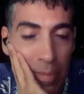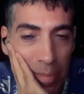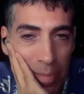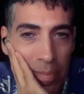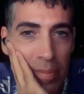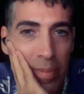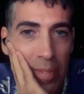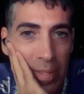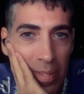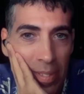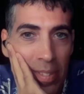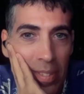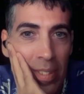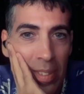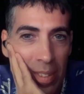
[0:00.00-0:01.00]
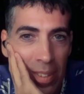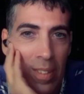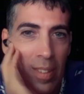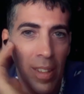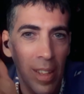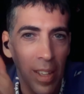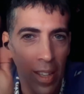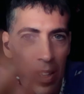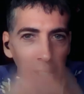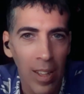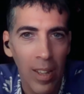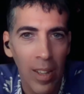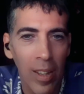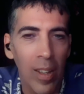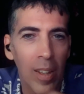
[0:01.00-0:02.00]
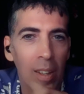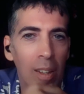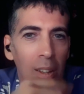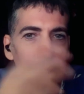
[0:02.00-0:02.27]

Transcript: their brains are actually filling in a lot of the